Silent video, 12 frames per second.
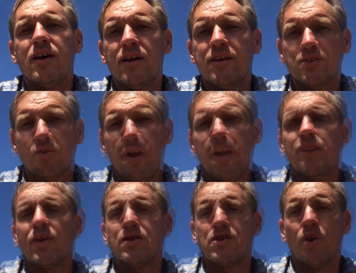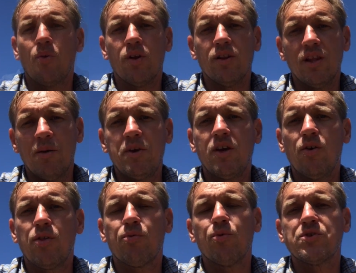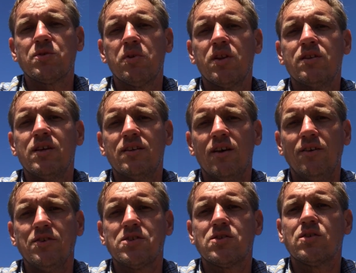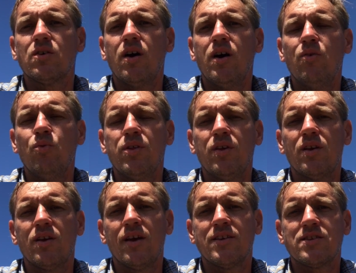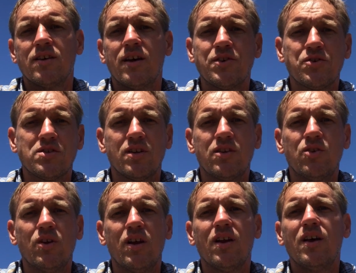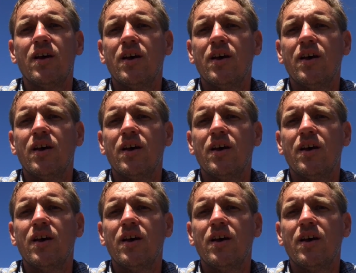It is great. So let me go through some of the details with it. It's an interesting unit.